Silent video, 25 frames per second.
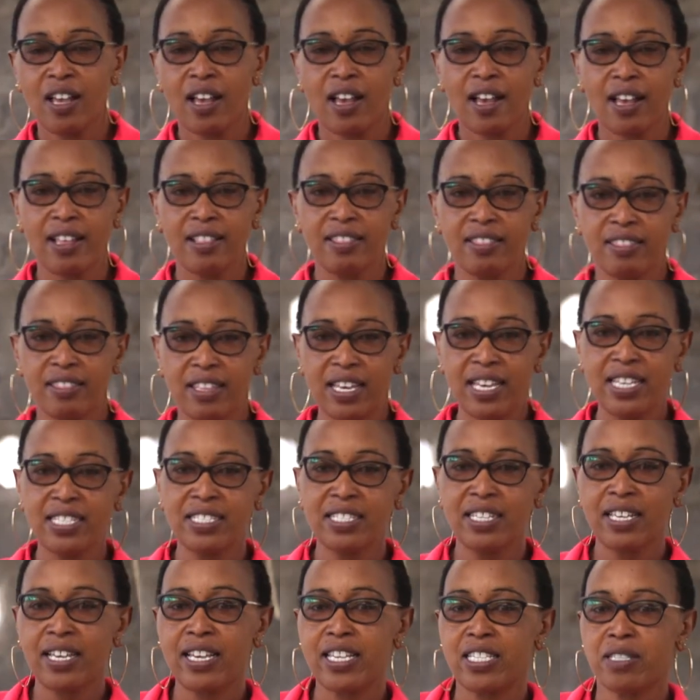and
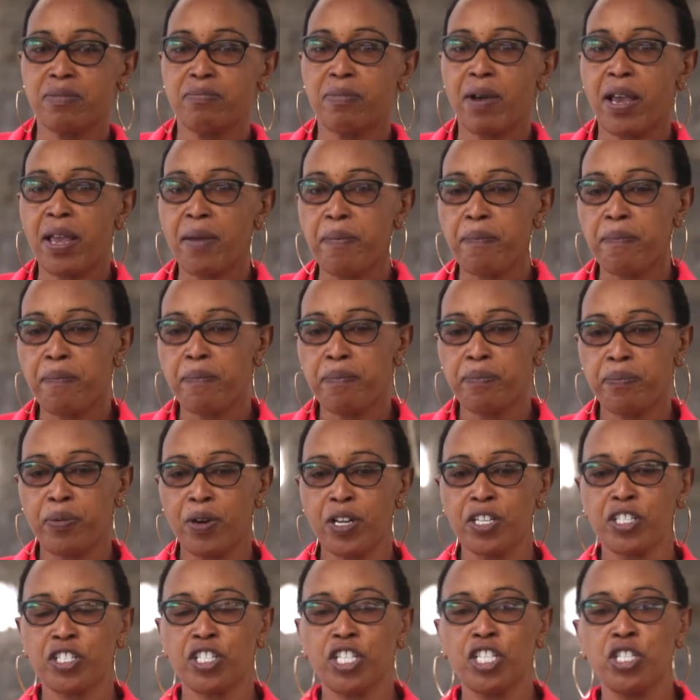this is my
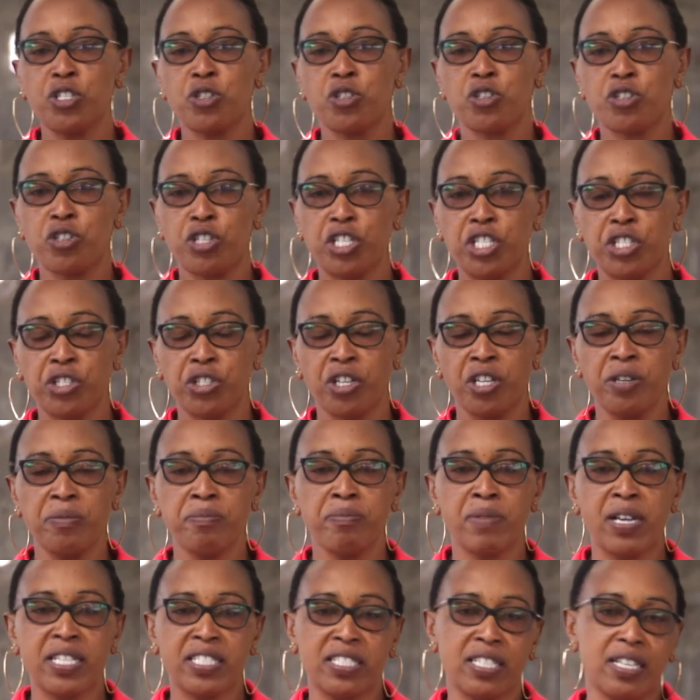poultry nutrition
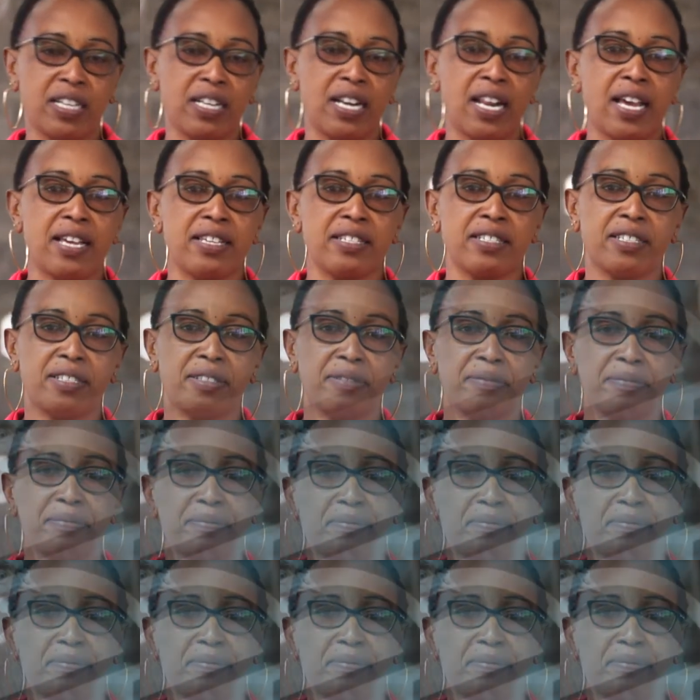masterclass.